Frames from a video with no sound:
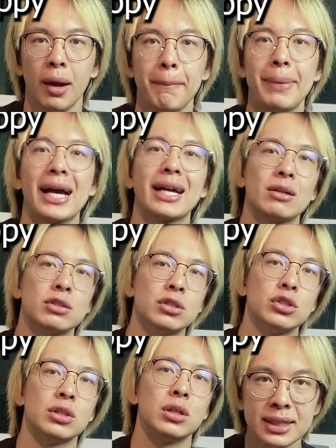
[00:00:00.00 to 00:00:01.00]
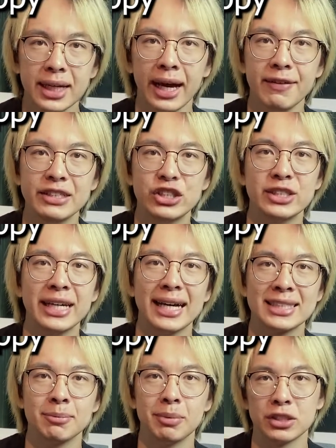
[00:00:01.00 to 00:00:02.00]
backout solution, the heavy
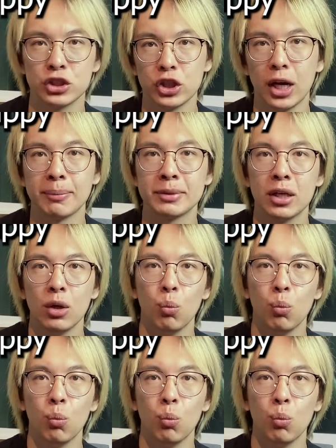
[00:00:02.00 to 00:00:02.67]
tasks plus jobs.